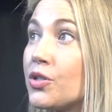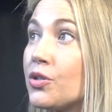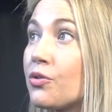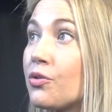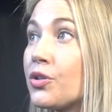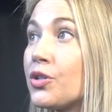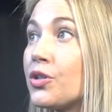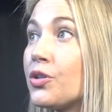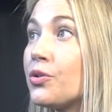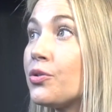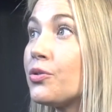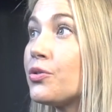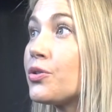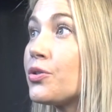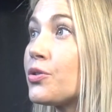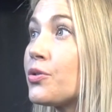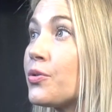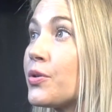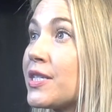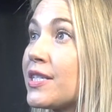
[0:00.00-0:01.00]
you could
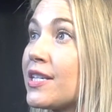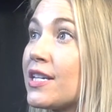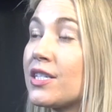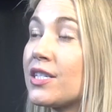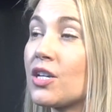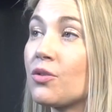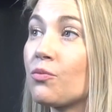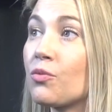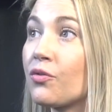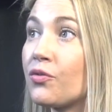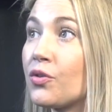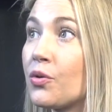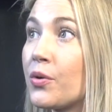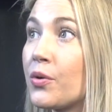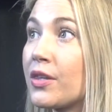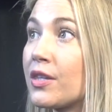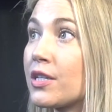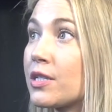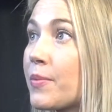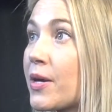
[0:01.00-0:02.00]
use to assist in
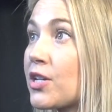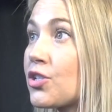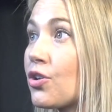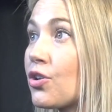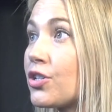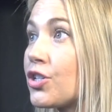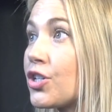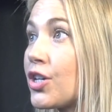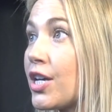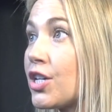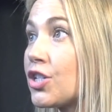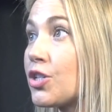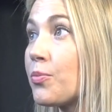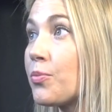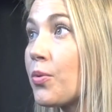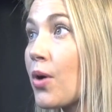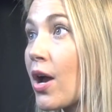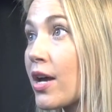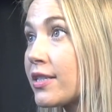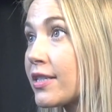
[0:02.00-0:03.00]
reviewing the special
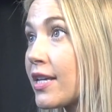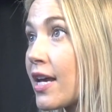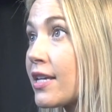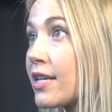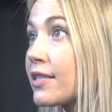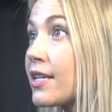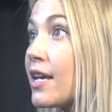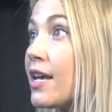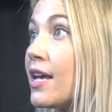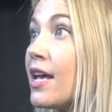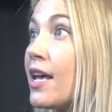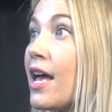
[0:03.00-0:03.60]
education process